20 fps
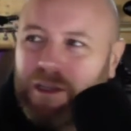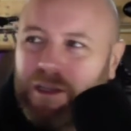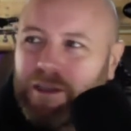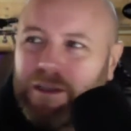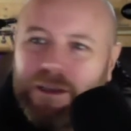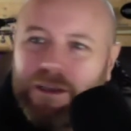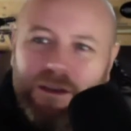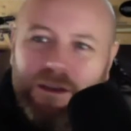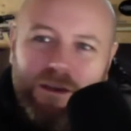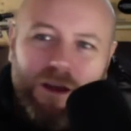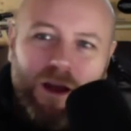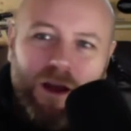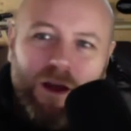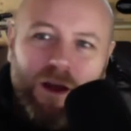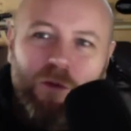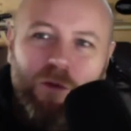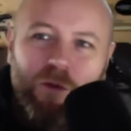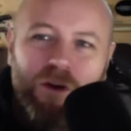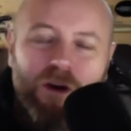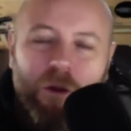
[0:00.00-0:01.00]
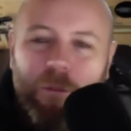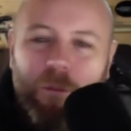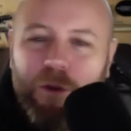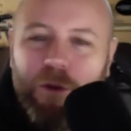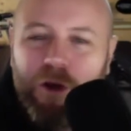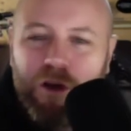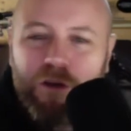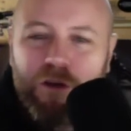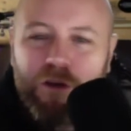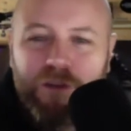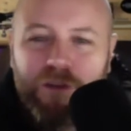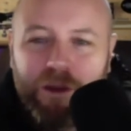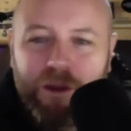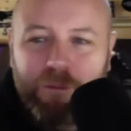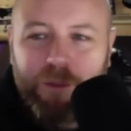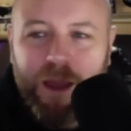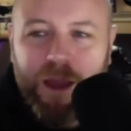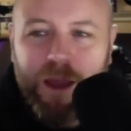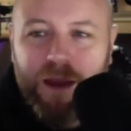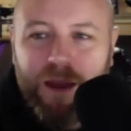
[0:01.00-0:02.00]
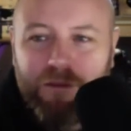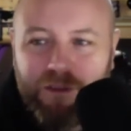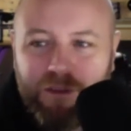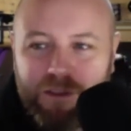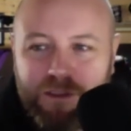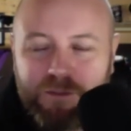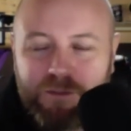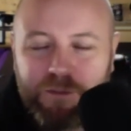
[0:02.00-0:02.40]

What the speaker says: we're not perfect parents.